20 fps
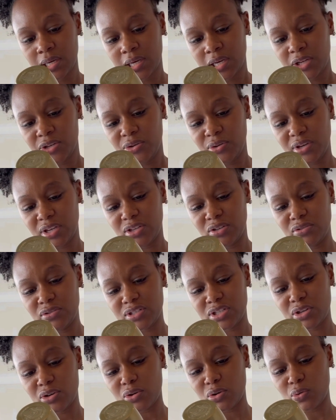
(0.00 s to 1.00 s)
you can use
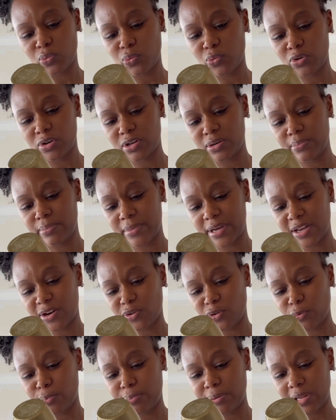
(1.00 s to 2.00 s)
it on wood,
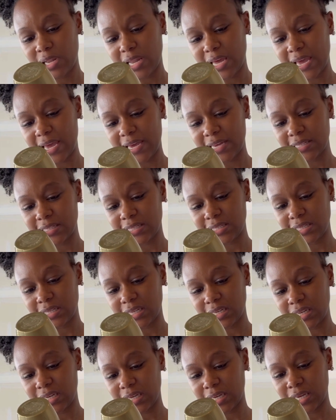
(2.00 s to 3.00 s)
metal,
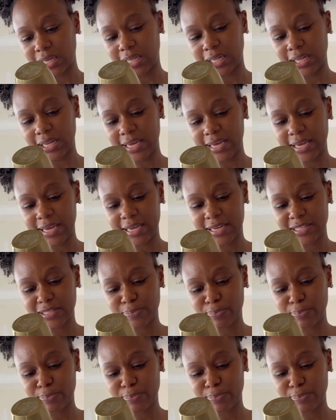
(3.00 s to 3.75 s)
plastic, glass,